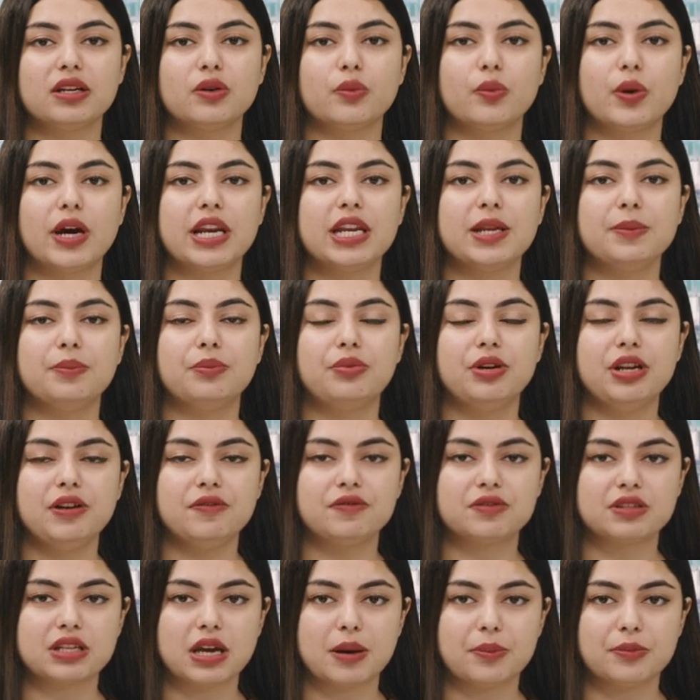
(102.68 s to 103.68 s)
a very
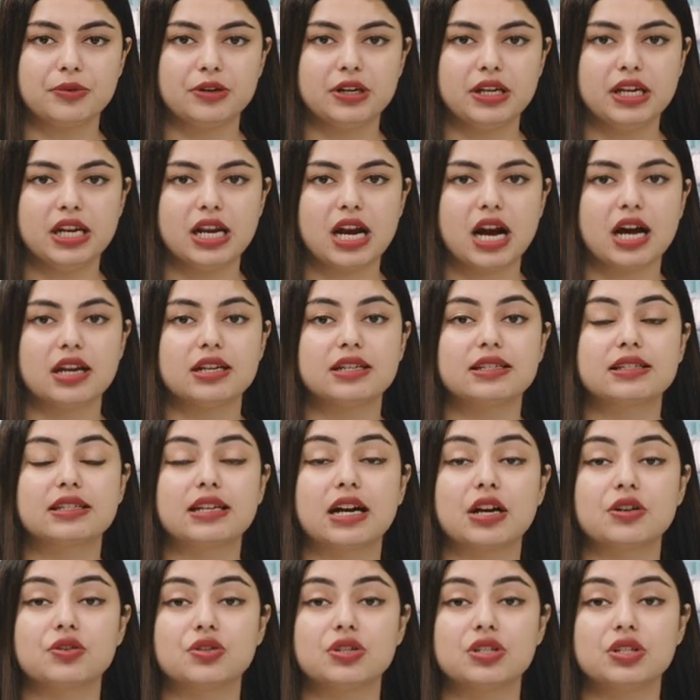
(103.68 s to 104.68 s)
brief summary, our
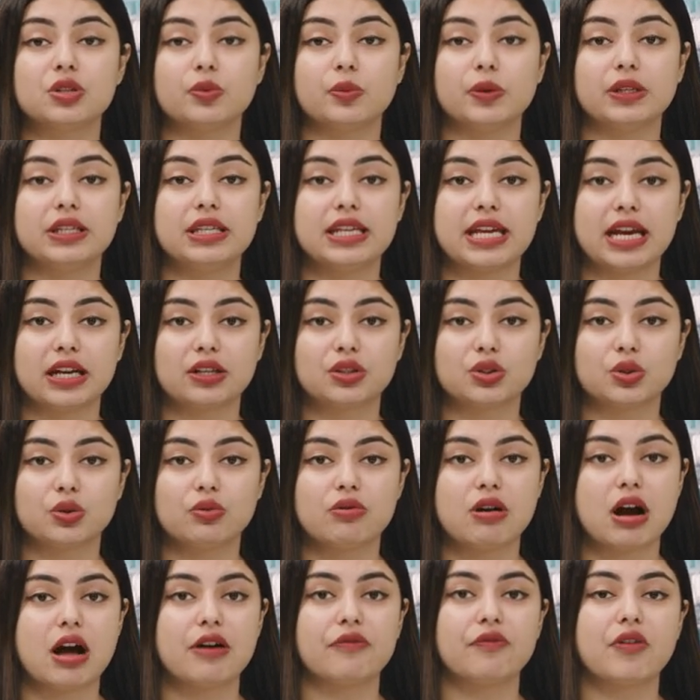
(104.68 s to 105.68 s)
discussions with
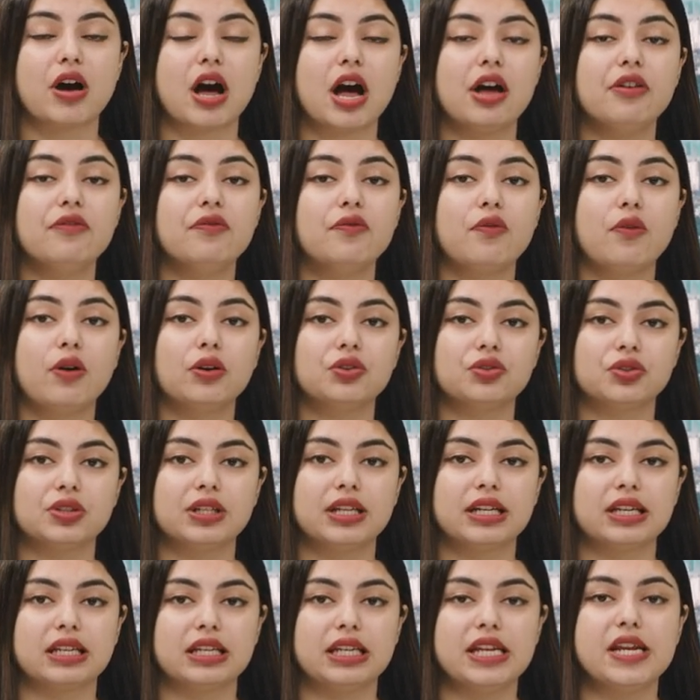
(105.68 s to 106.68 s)
Nexo have
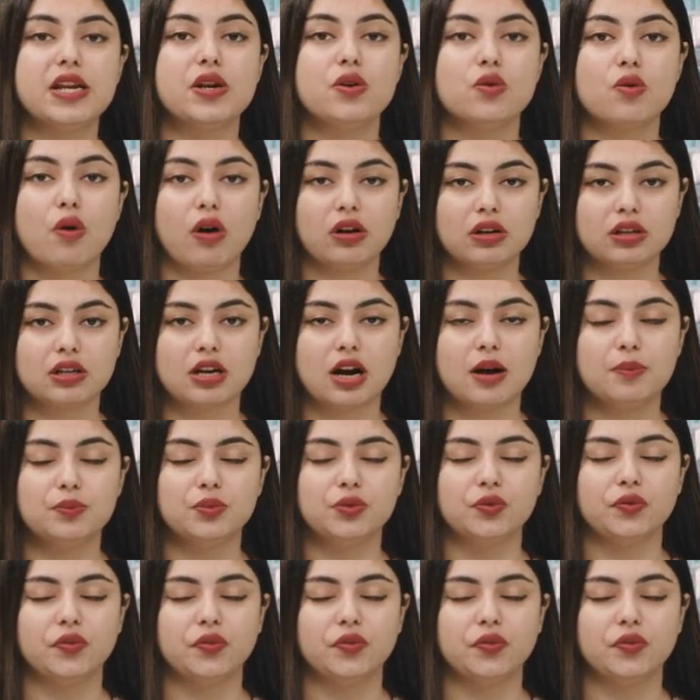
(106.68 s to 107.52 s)
unfortunately not come to